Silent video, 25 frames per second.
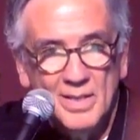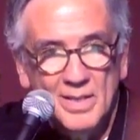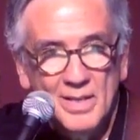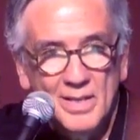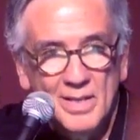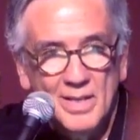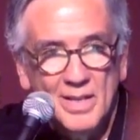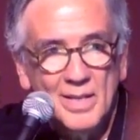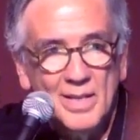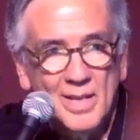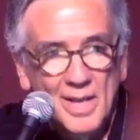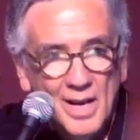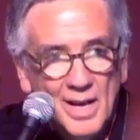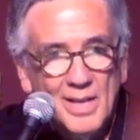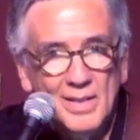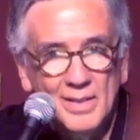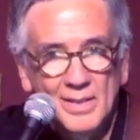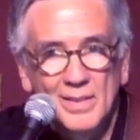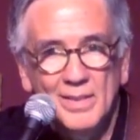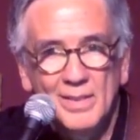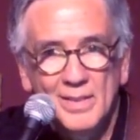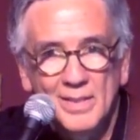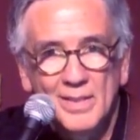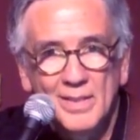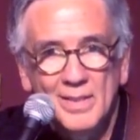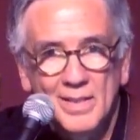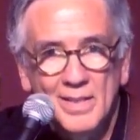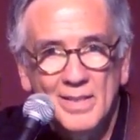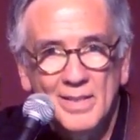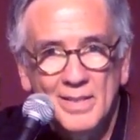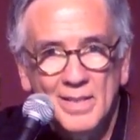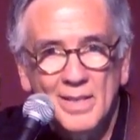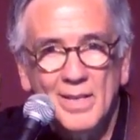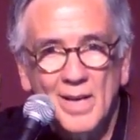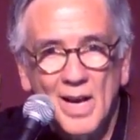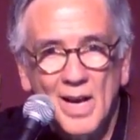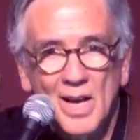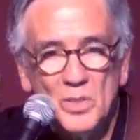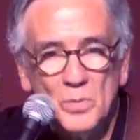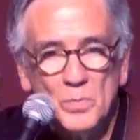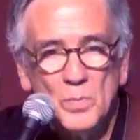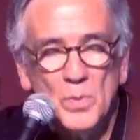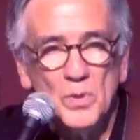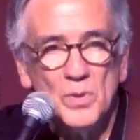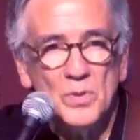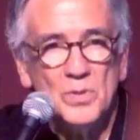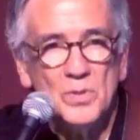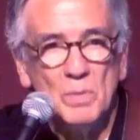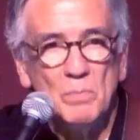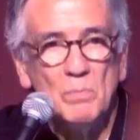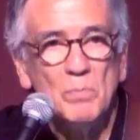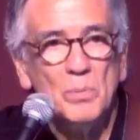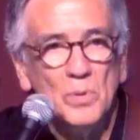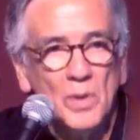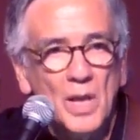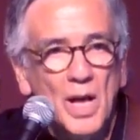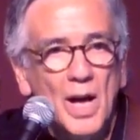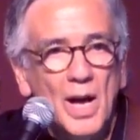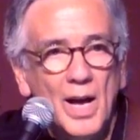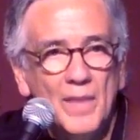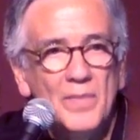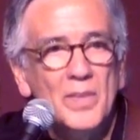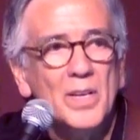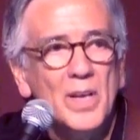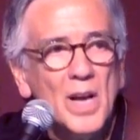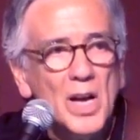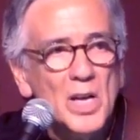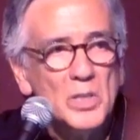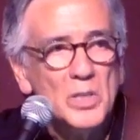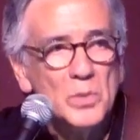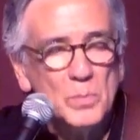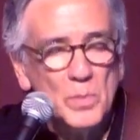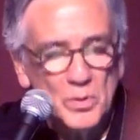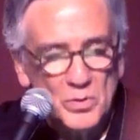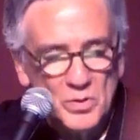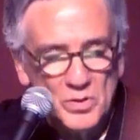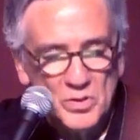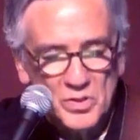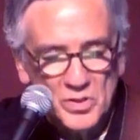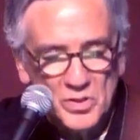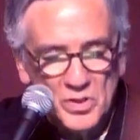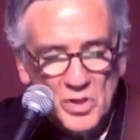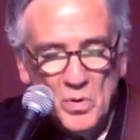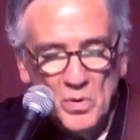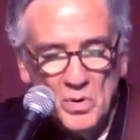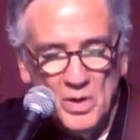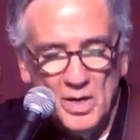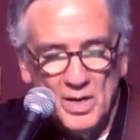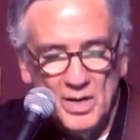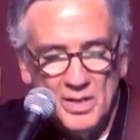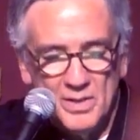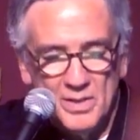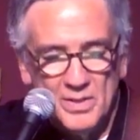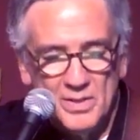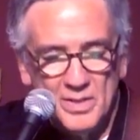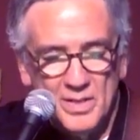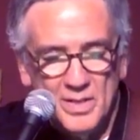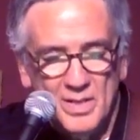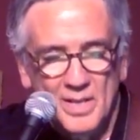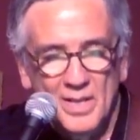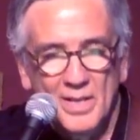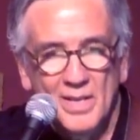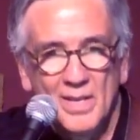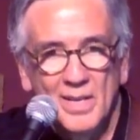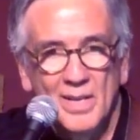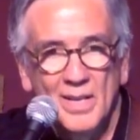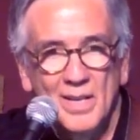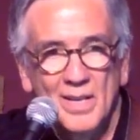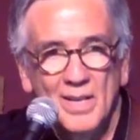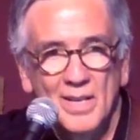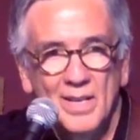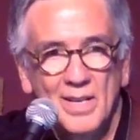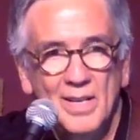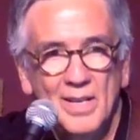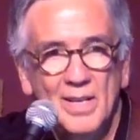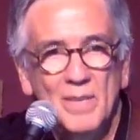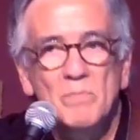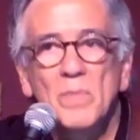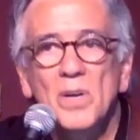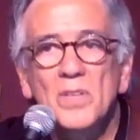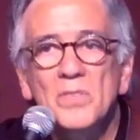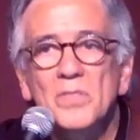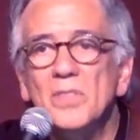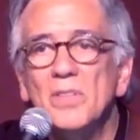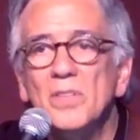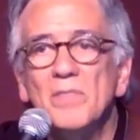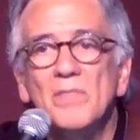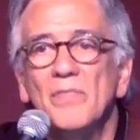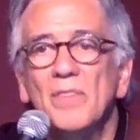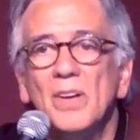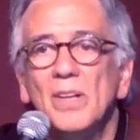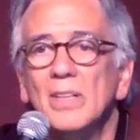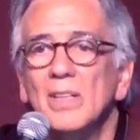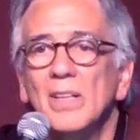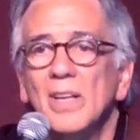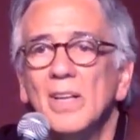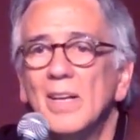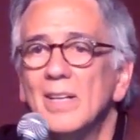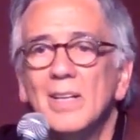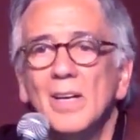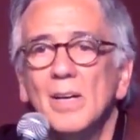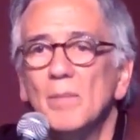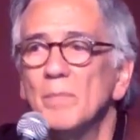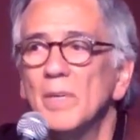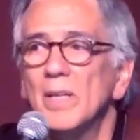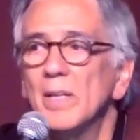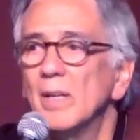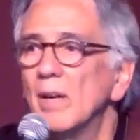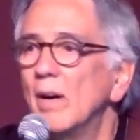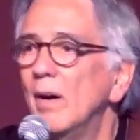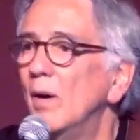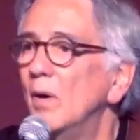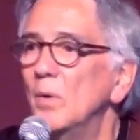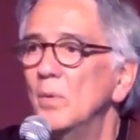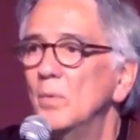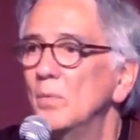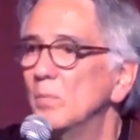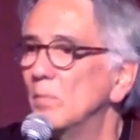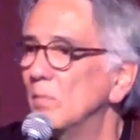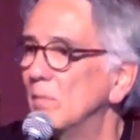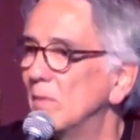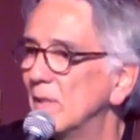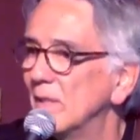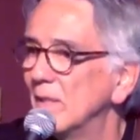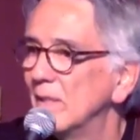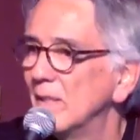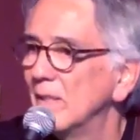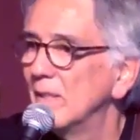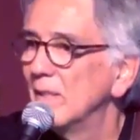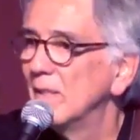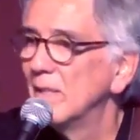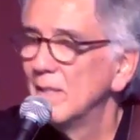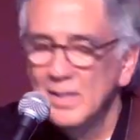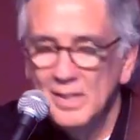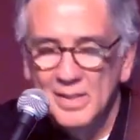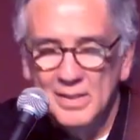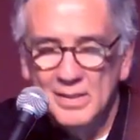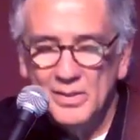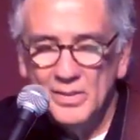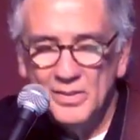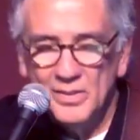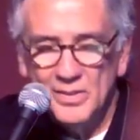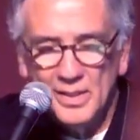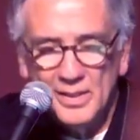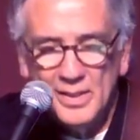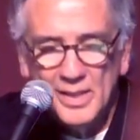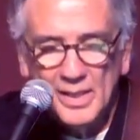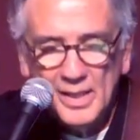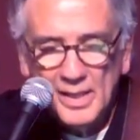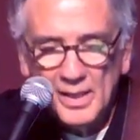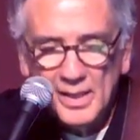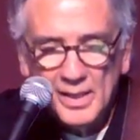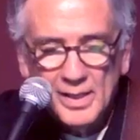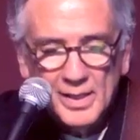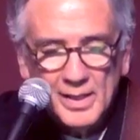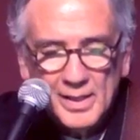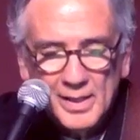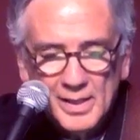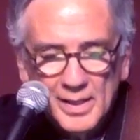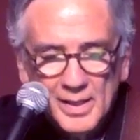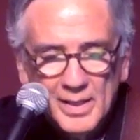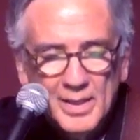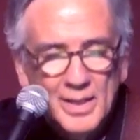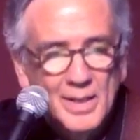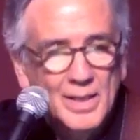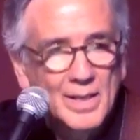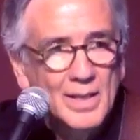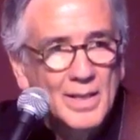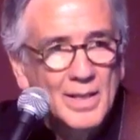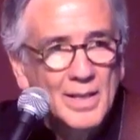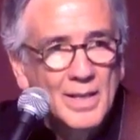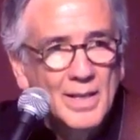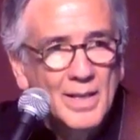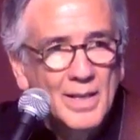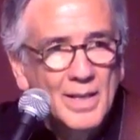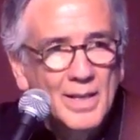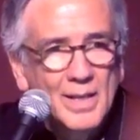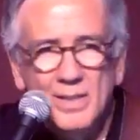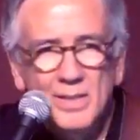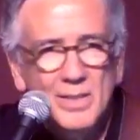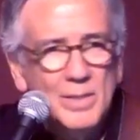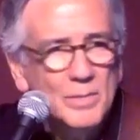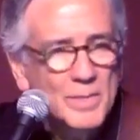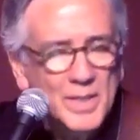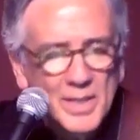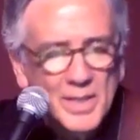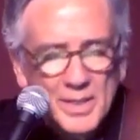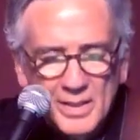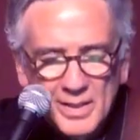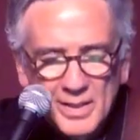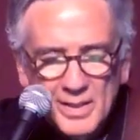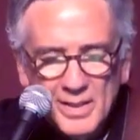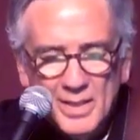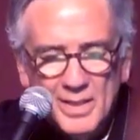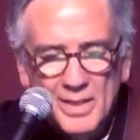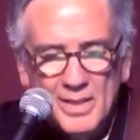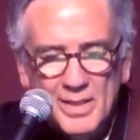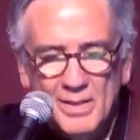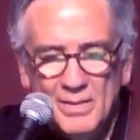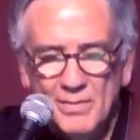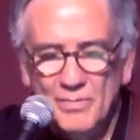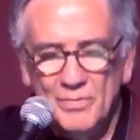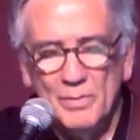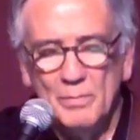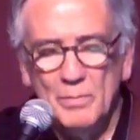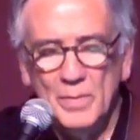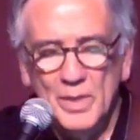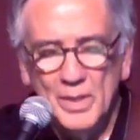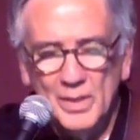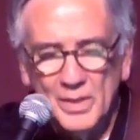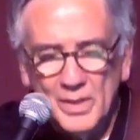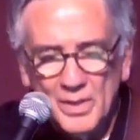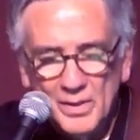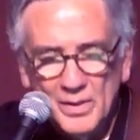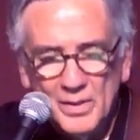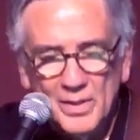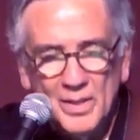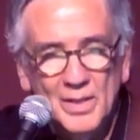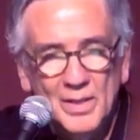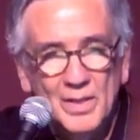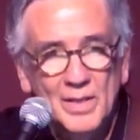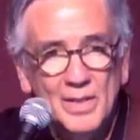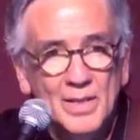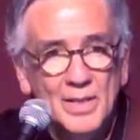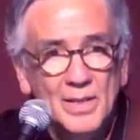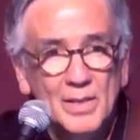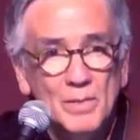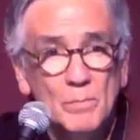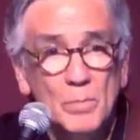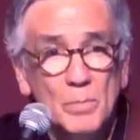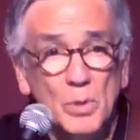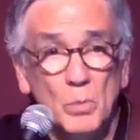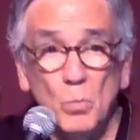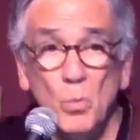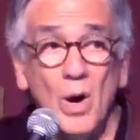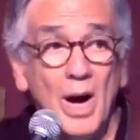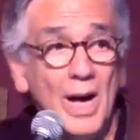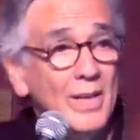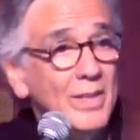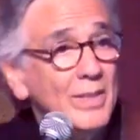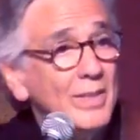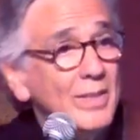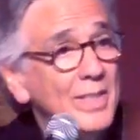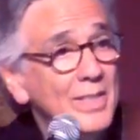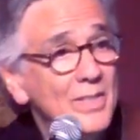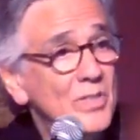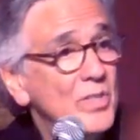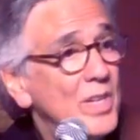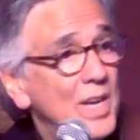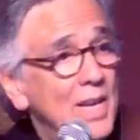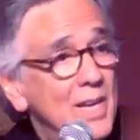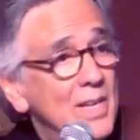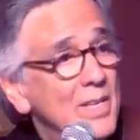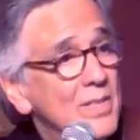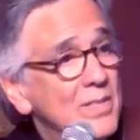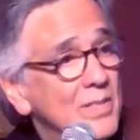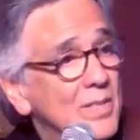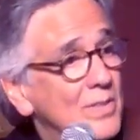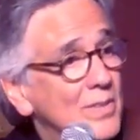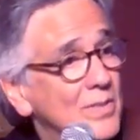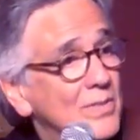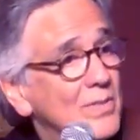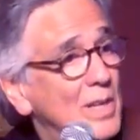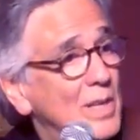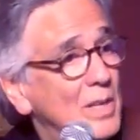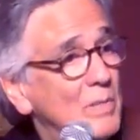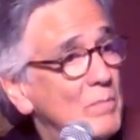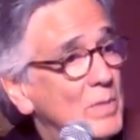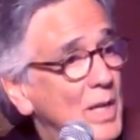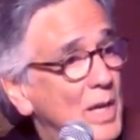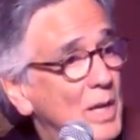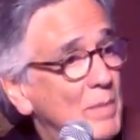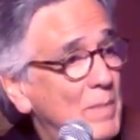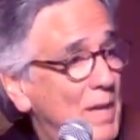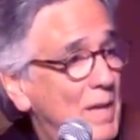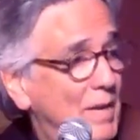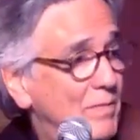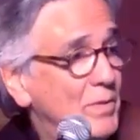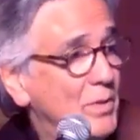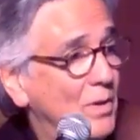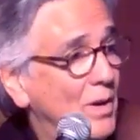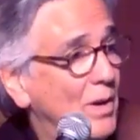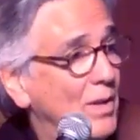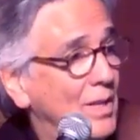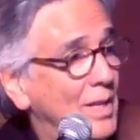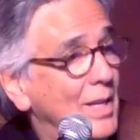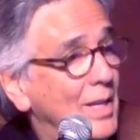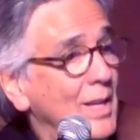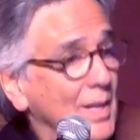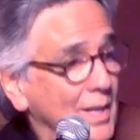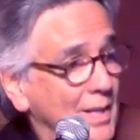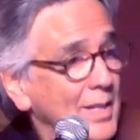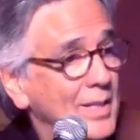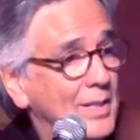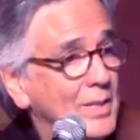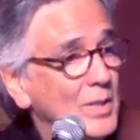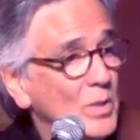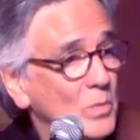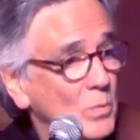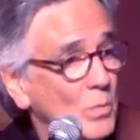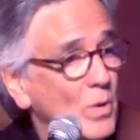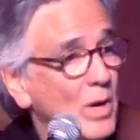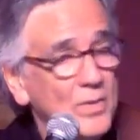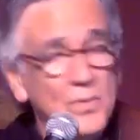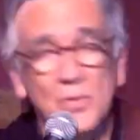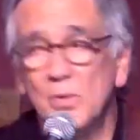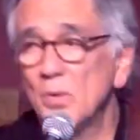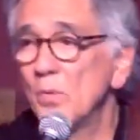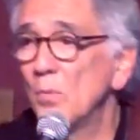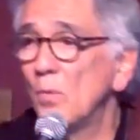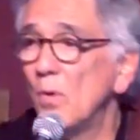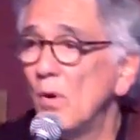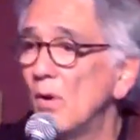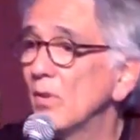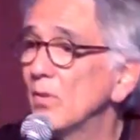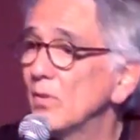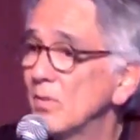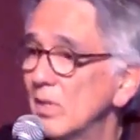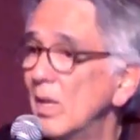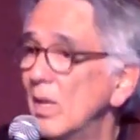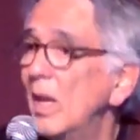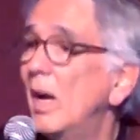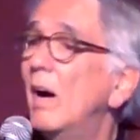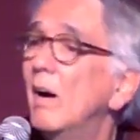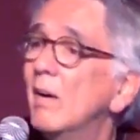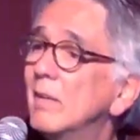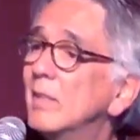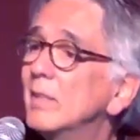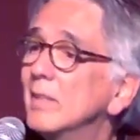Again, the Gospels imply, the Gospels show us, it must have felt like coming home. Don't you think? Intimate, familiar, but wildly changed at the same time. After all, he could walk through walls now.